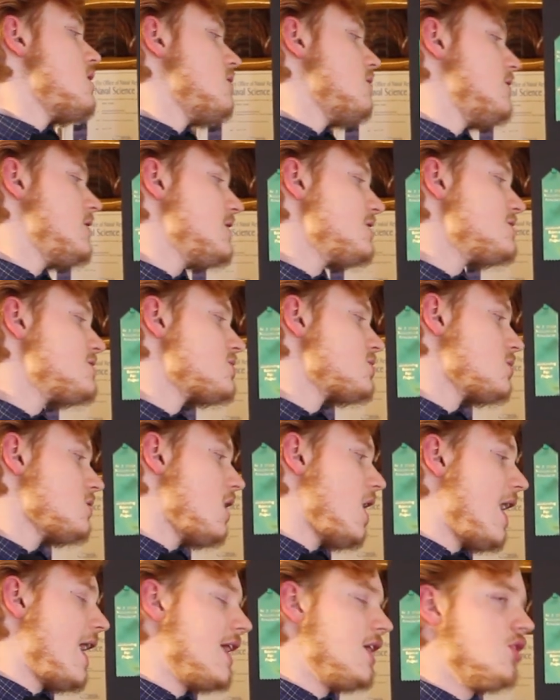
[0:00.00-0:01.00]
This
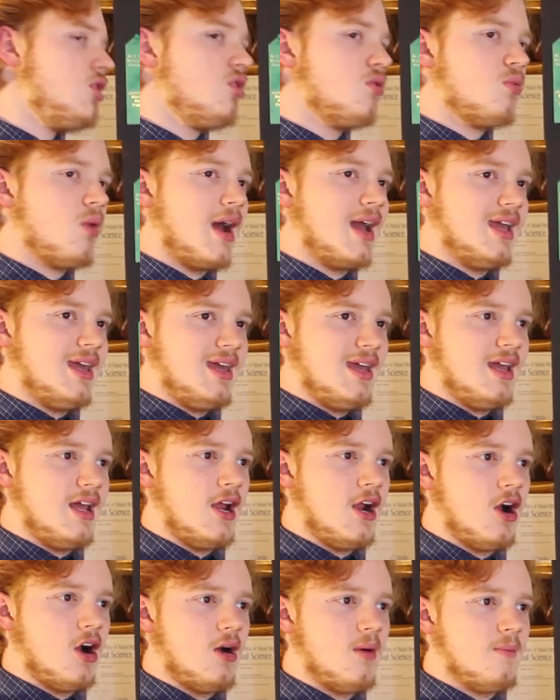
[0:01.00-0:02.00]
line right
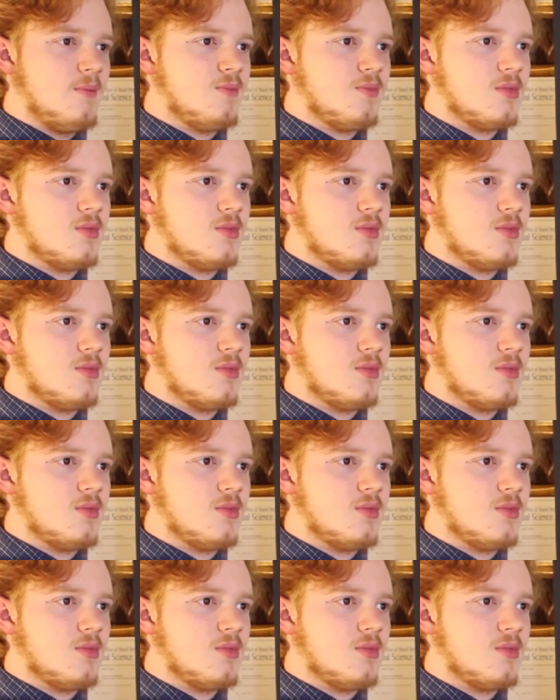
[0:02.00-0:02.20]
here